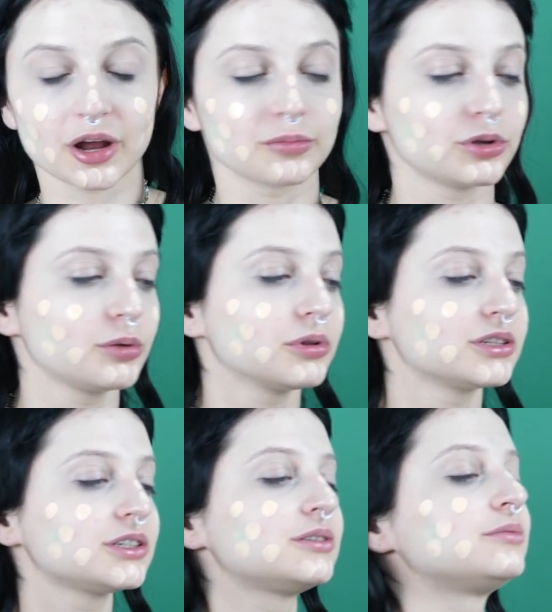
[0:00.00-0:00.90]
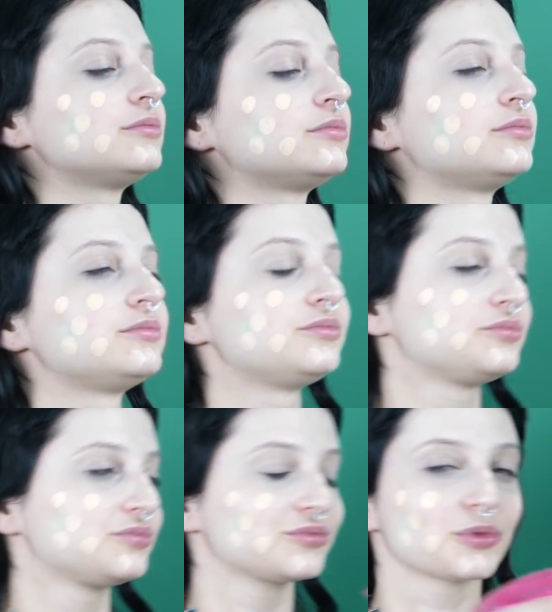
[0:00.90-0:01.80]
Got a beauty blender.
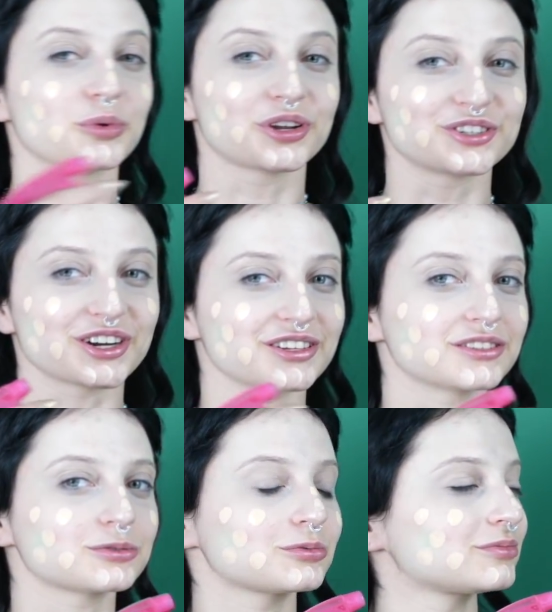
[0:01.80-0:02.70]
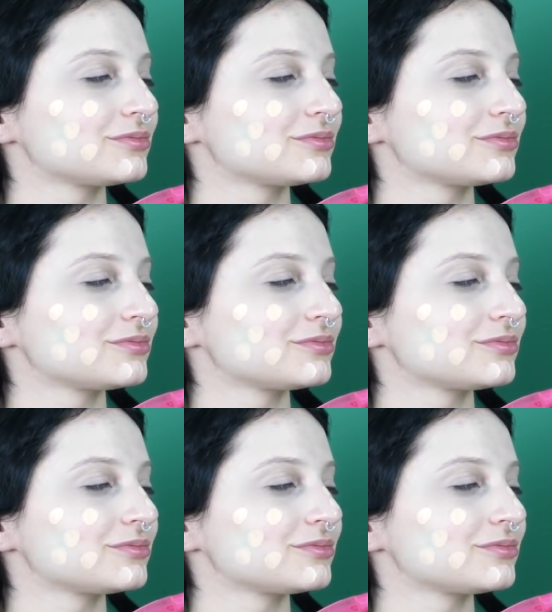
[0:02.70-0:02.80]
We're gonna try this.